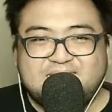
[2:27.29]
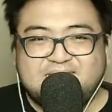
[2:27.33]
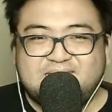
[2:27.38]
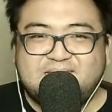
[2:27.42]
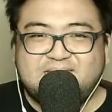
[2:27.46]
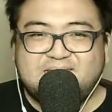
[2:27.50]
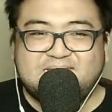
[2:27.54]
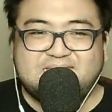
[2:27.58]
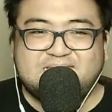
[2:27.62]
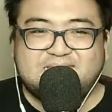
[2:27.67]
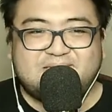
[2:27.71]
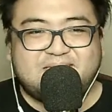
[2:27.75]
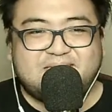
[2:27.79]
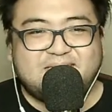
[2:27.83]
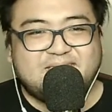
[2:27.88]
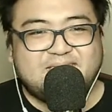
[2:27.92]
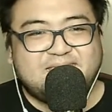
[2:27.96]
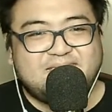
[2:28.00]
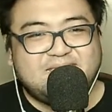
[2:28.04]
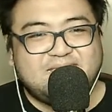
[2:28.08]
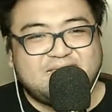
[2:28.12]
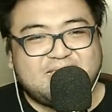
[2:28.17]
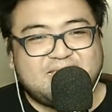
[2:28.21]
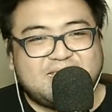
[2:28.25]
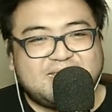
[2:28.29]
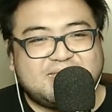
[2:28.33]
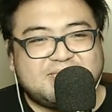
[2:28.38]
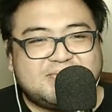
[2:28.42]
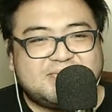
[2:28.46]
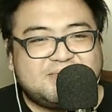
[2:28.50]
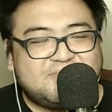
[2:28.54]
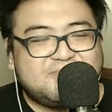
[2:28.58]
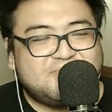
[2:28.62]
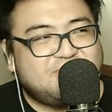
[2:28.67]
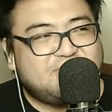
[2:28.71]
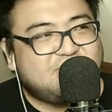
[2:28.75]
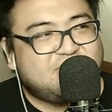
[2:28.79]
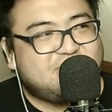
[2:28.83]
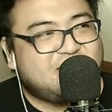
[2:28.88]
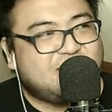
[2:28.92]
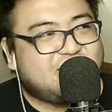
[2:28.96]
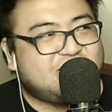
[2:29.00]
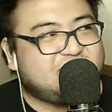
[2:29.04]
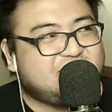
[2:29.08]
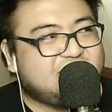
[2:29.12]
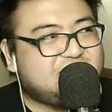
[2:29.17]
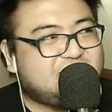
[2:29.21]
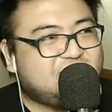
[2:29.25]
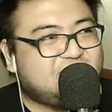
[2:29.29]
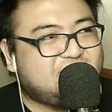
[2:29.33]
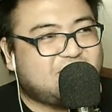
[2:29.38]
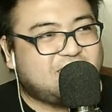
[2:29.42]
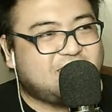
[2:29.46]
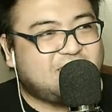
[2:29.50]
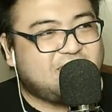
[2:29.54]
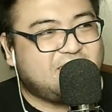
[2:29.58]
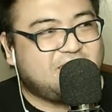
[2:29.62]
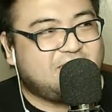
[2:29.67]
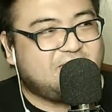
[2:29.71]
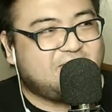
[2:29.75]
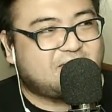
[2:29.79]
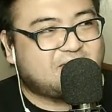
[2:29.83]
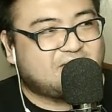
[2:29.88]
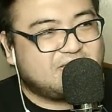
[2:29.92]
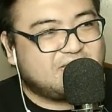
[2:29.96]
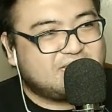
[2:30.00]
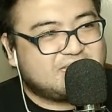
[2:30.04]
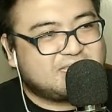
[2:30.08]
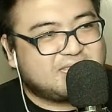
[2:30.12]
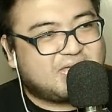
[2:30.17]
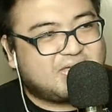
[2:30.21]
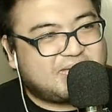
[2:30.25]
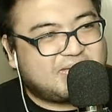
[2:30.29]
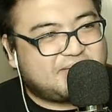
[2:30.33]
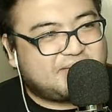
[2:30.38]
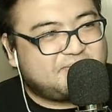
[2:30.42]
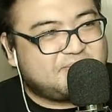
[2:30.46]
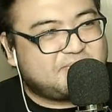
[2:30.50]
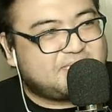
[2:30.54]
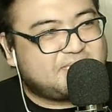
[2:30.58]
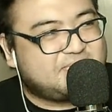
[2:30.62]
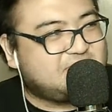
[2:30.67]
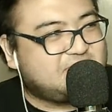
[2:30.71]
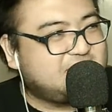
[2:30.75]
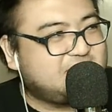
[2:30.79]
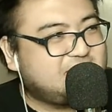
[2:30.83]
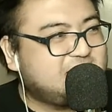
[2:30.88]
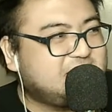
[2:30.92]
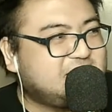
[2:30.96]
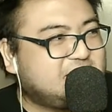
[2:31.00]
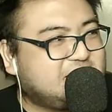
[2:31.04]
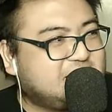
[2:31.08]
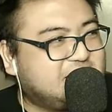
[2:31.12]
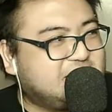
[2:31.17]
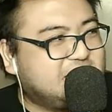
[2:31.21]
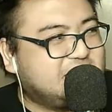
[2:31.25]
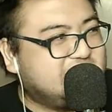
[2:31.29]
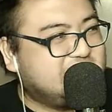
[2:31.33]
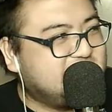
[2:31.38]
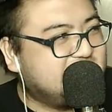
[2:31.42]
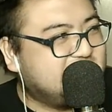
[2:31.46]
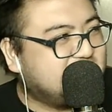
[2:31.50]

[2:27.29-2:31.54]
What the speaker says: So I think that's why Kristaps should.